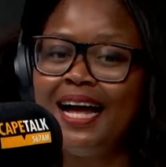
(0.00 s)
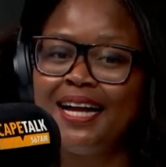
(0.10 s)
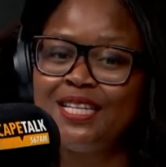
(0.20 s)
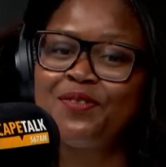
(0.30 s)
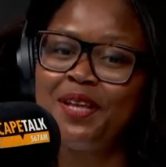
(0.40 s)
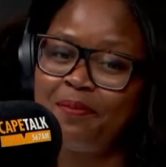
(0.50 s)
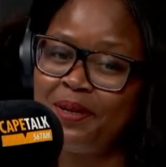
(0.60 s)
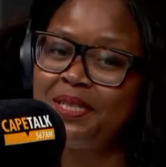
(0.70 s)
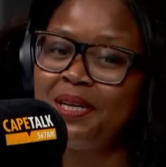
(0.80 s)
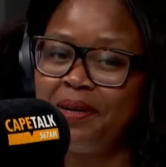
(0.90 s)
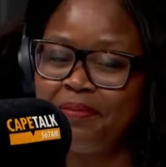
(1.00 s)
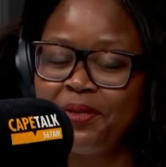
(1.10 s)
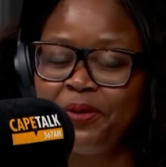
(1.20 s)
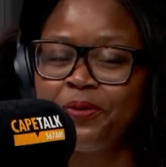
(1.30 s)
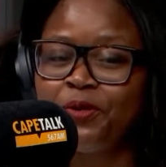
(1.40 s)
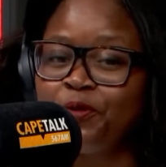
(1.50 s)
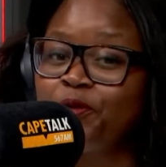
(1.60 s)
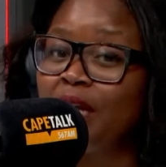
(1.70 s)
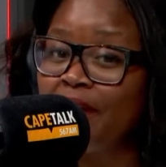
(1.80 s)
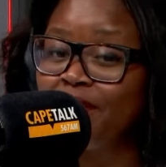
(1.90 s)
hands for that much time, so
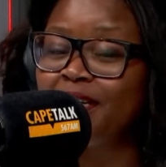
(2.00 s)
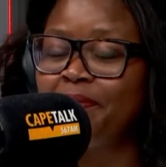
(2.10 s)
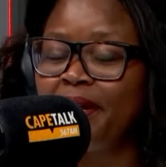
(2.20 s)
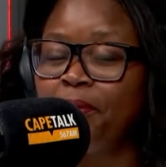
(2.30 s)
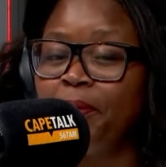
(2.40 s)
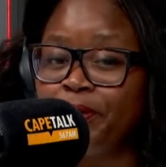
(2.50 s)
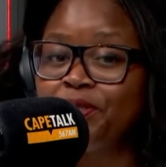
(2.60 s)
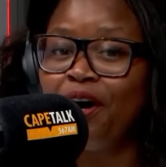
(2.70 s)
you've definitely made the most